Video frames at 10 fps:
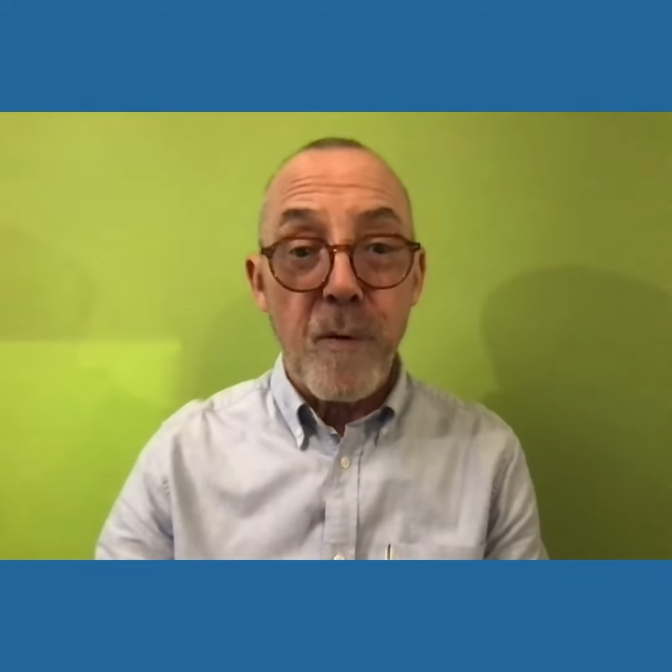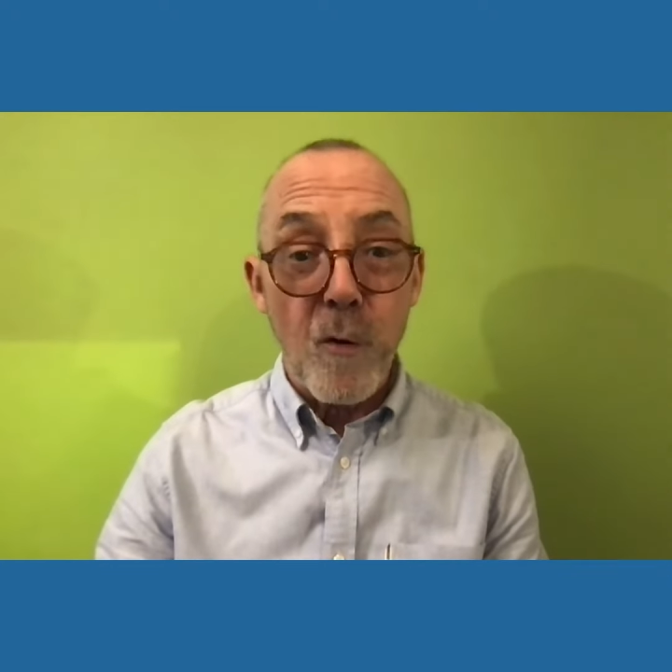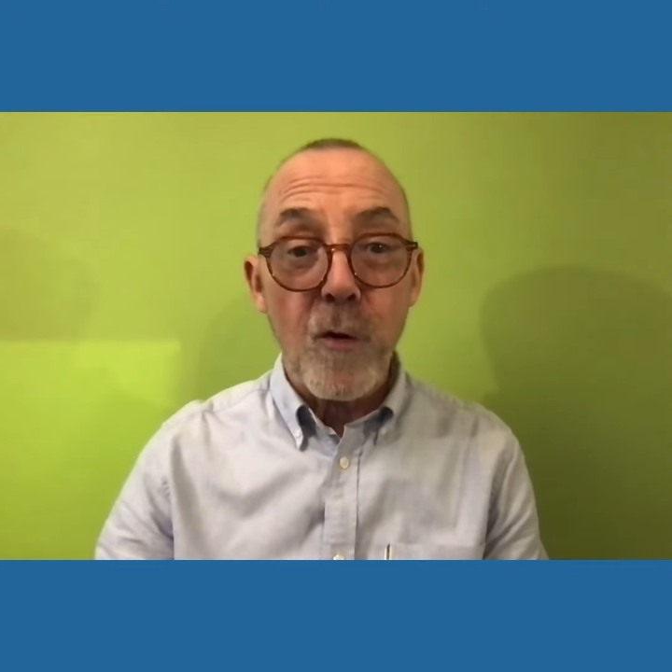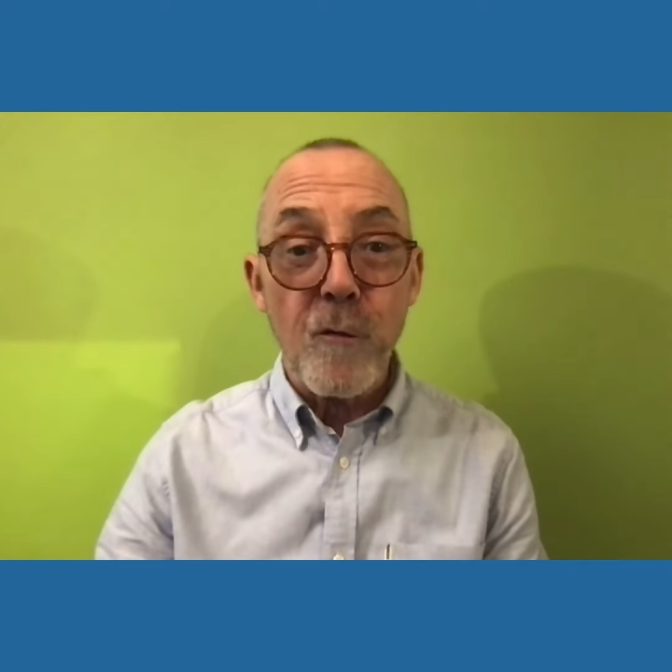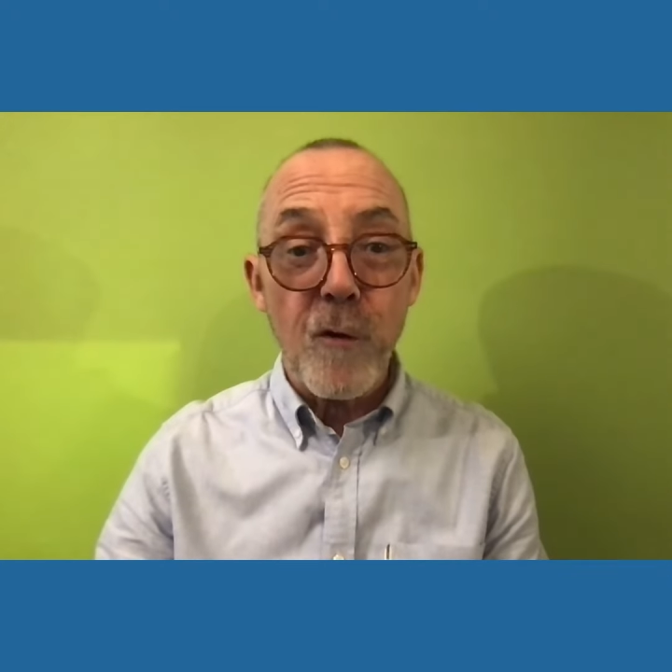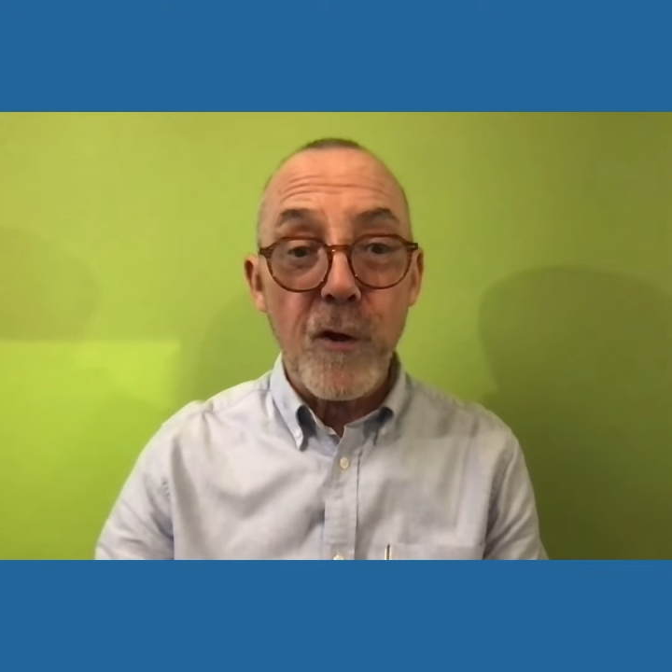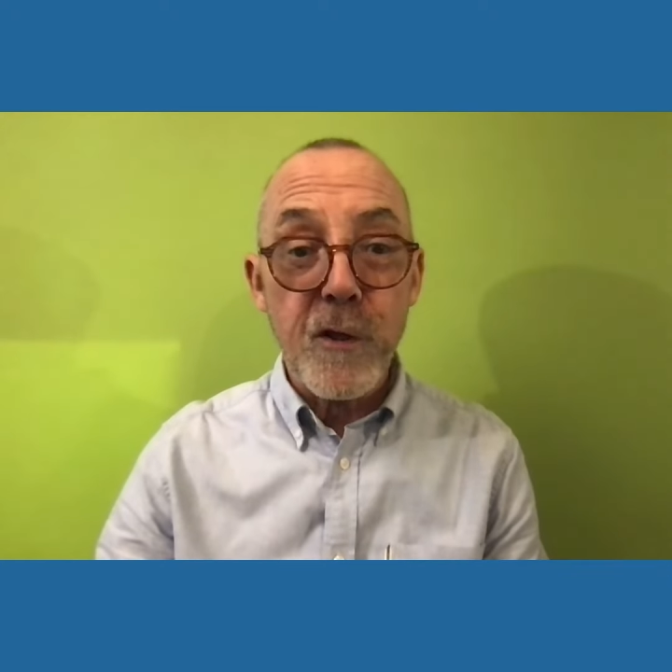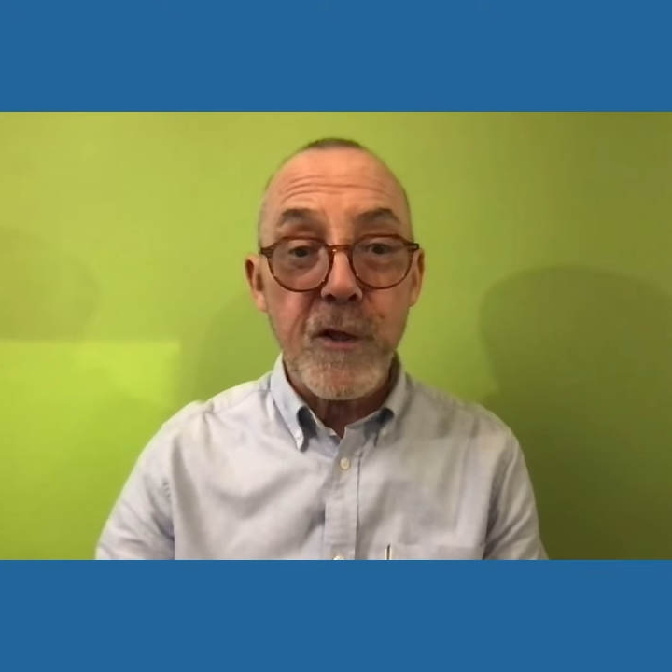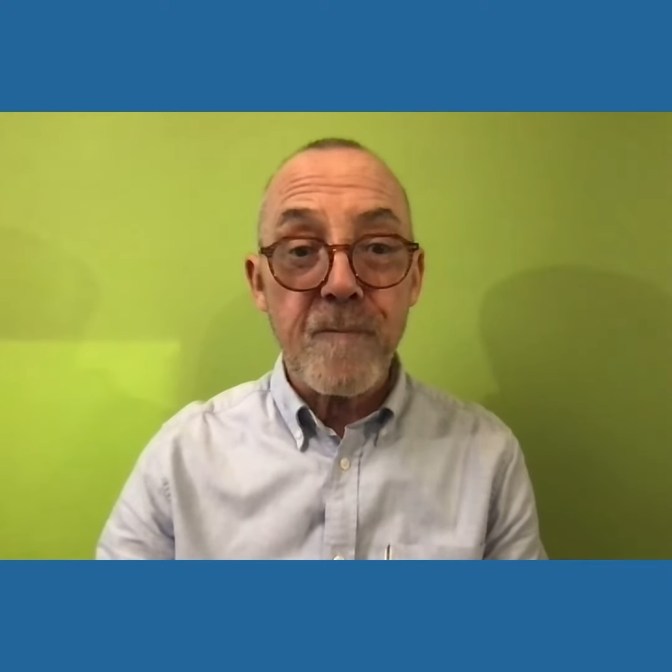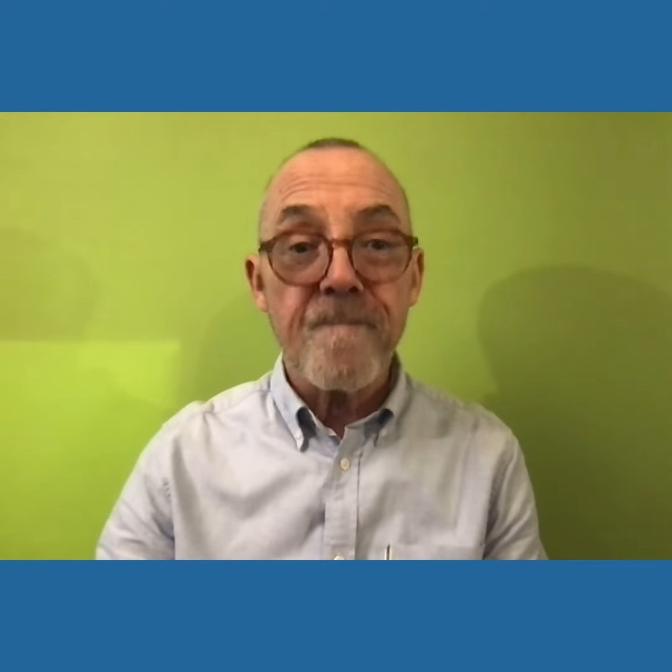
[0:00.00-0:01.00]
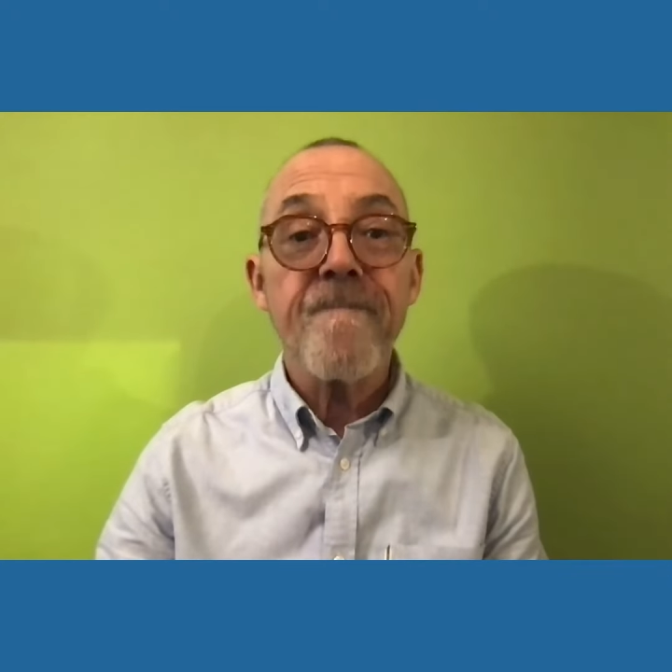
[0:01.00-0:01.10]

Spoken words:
Portrush.